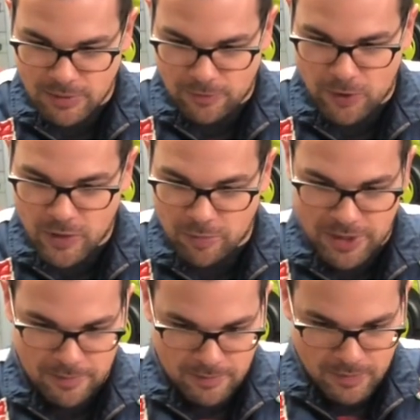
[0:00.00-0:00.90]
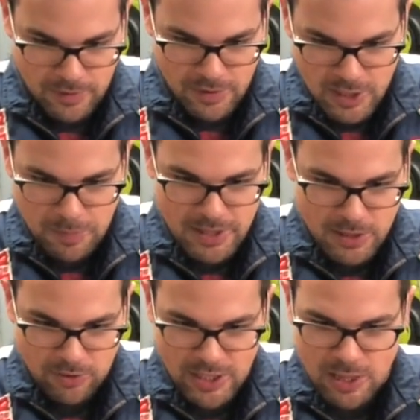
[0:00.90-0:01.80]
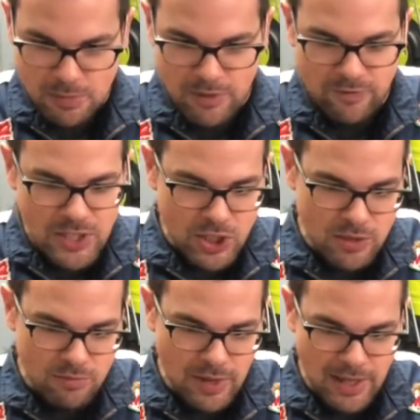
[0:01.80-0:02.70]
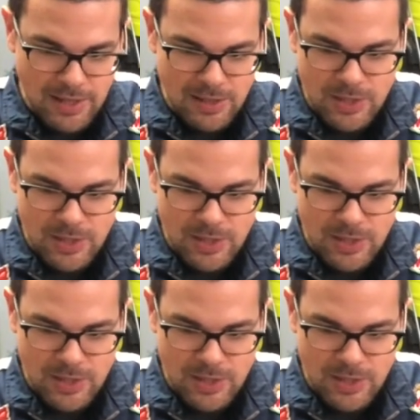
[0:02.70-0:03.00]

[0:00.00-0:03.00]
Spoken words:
in front of me. This space grants me vision and